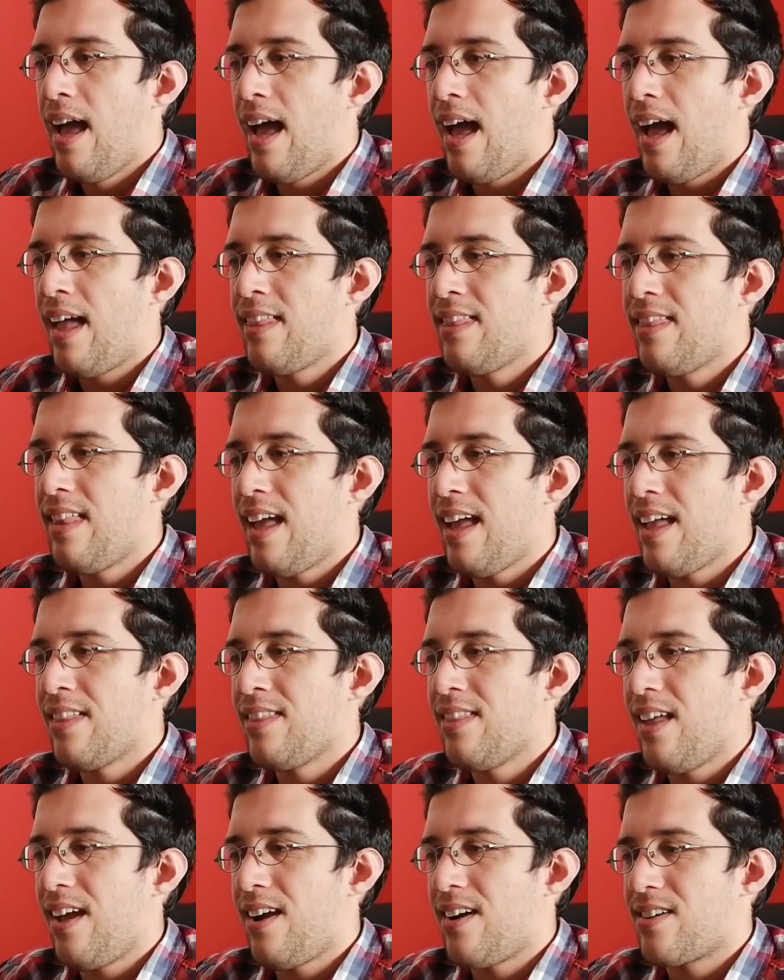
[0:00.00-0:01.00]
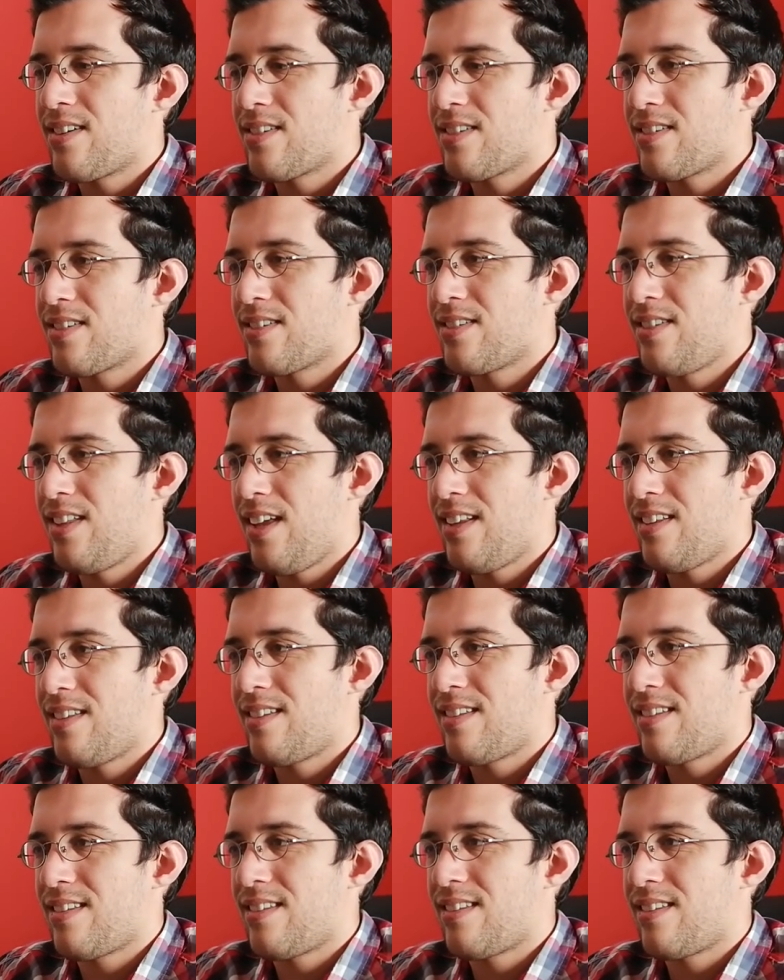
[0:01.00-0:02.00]
And then there's this
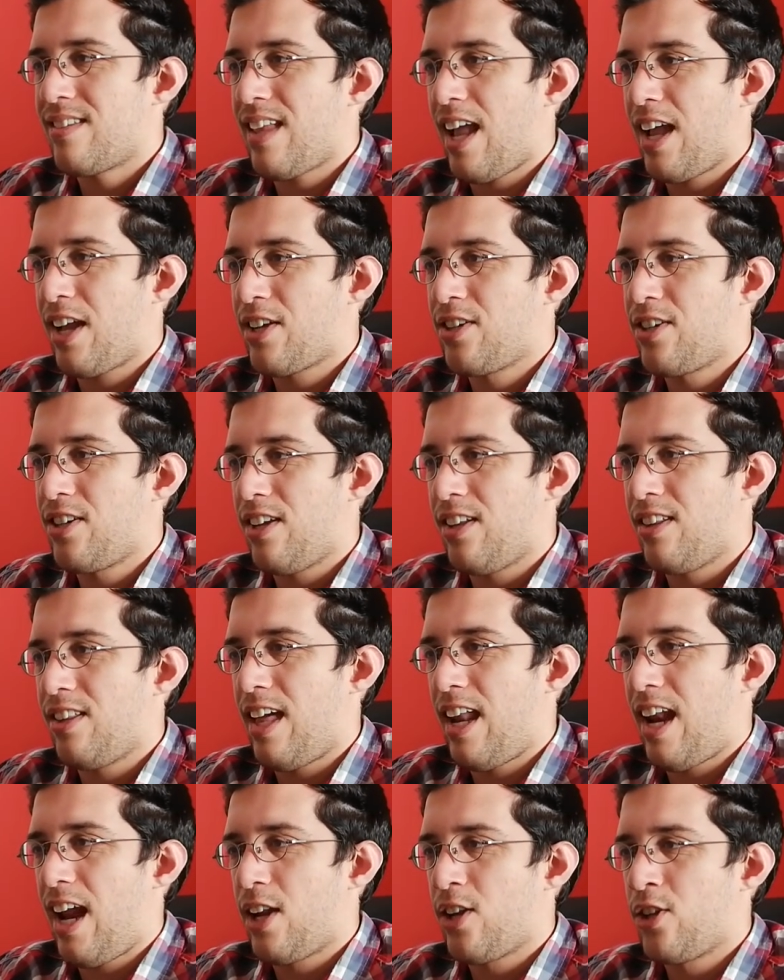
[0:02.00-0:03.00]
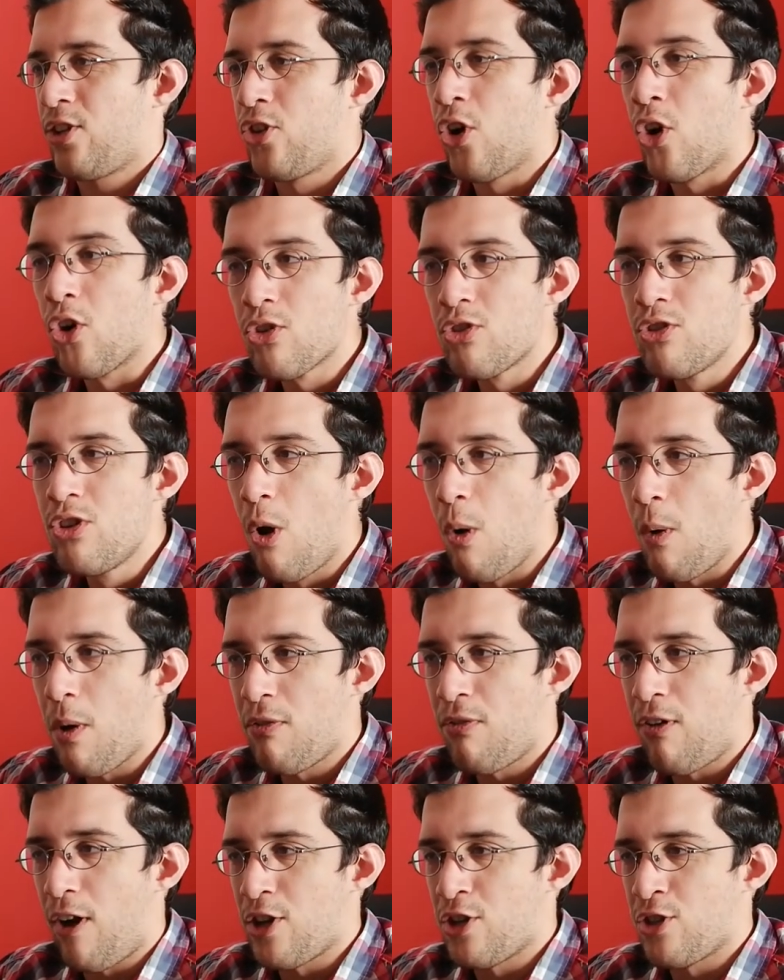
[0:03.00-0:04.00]
section that I don't know
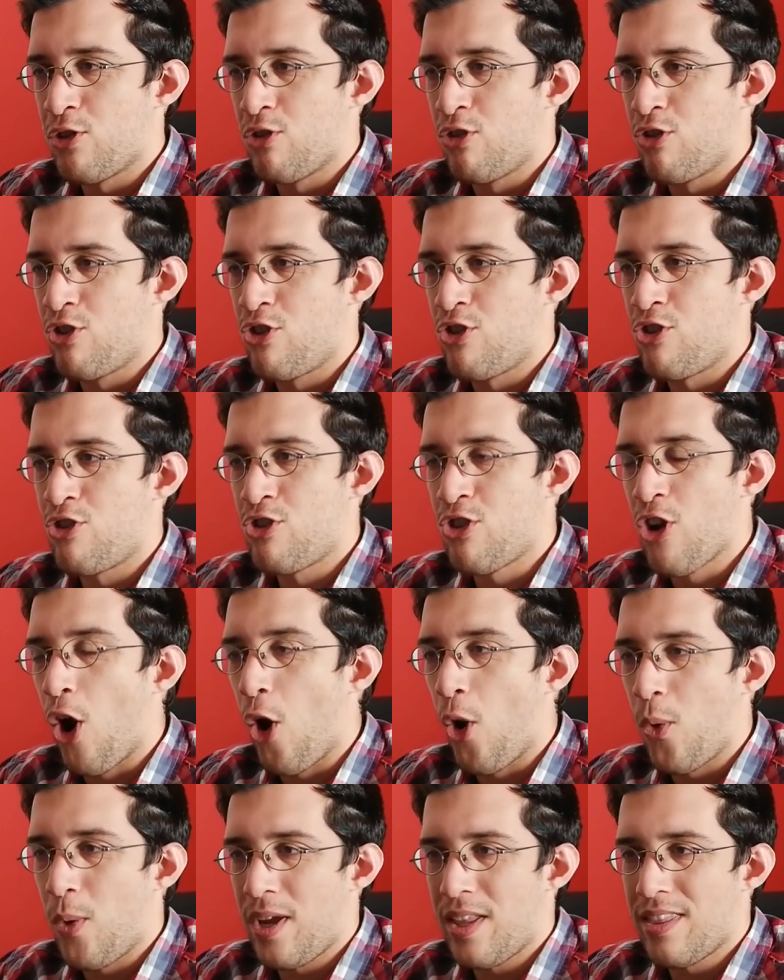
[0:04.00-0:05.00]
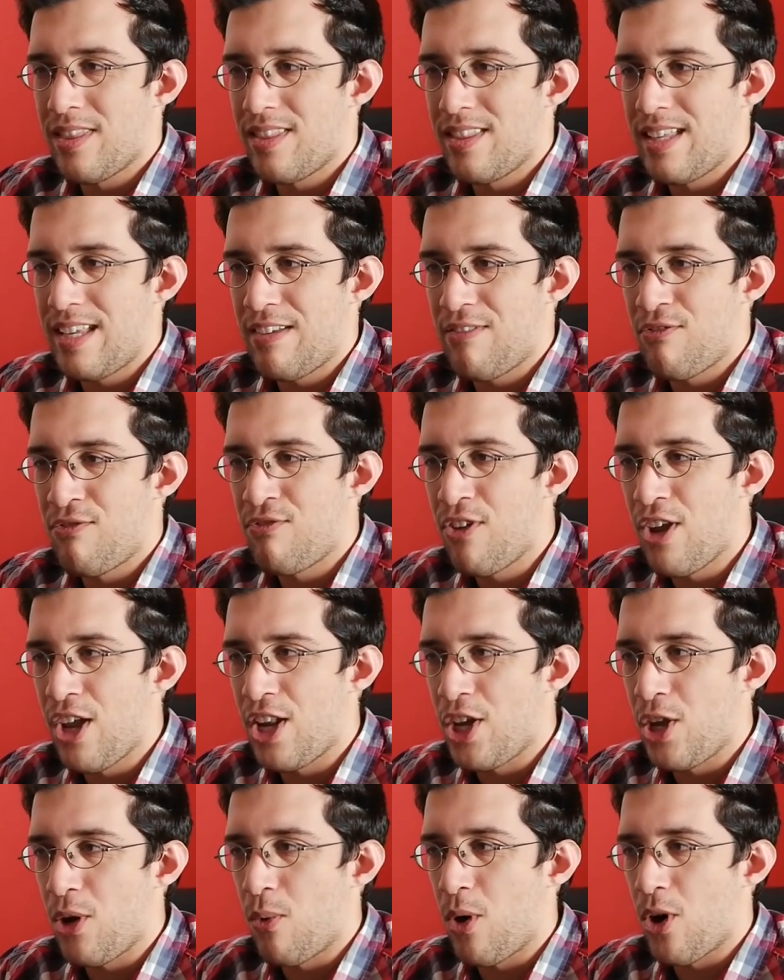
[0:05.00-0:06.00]
if I should show in the
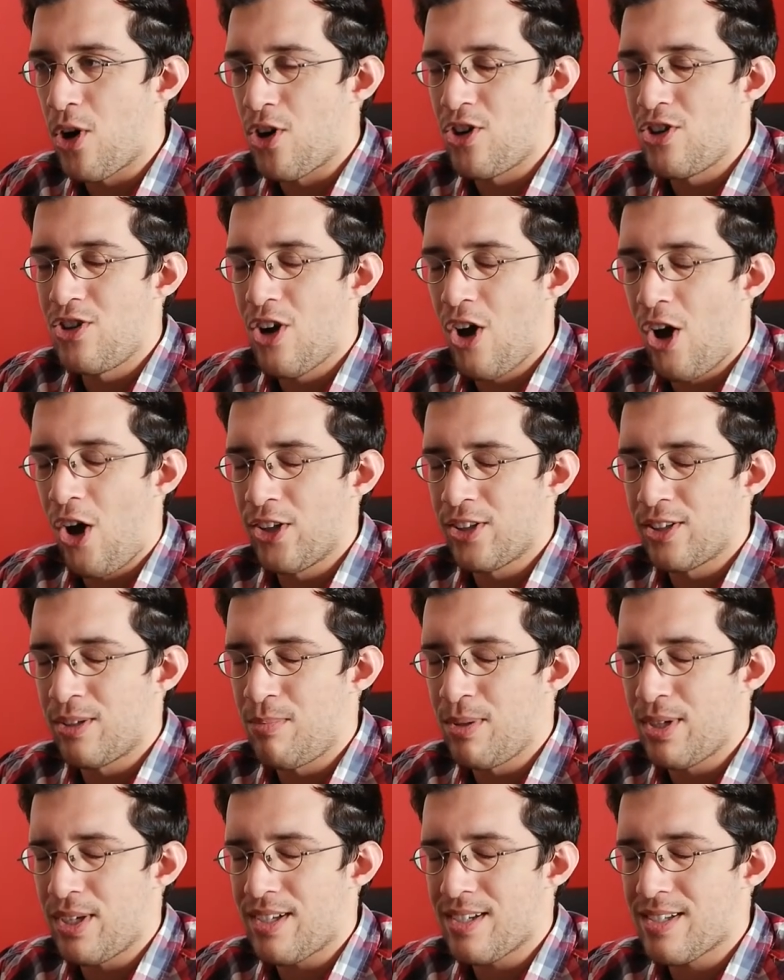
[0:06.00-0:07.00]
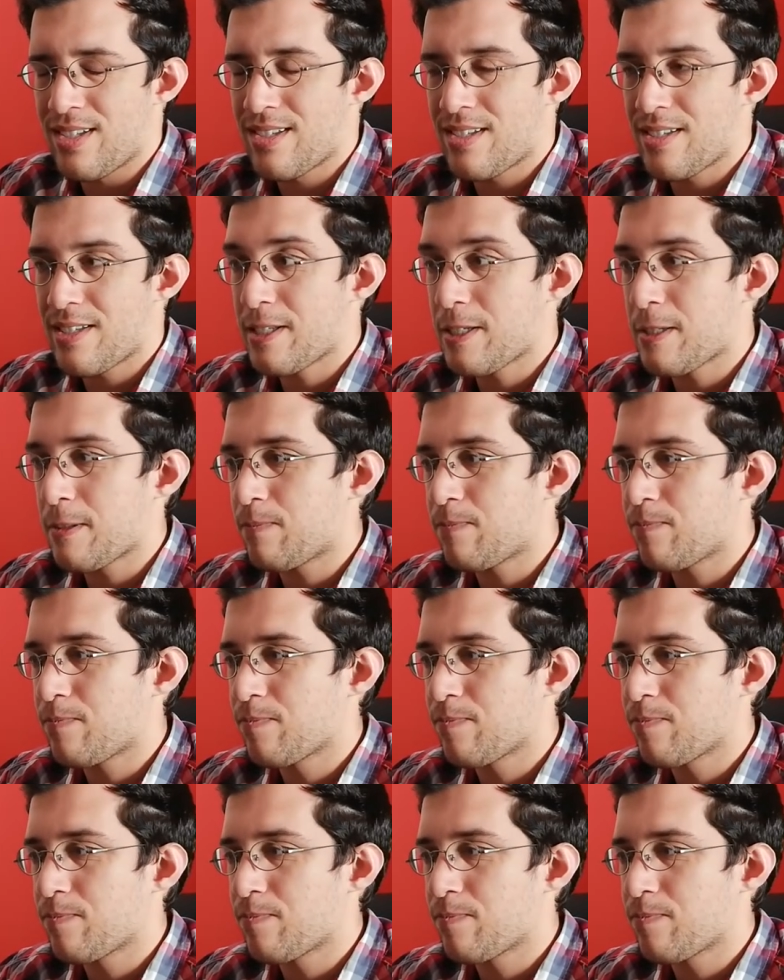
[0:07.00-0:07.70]
video or not because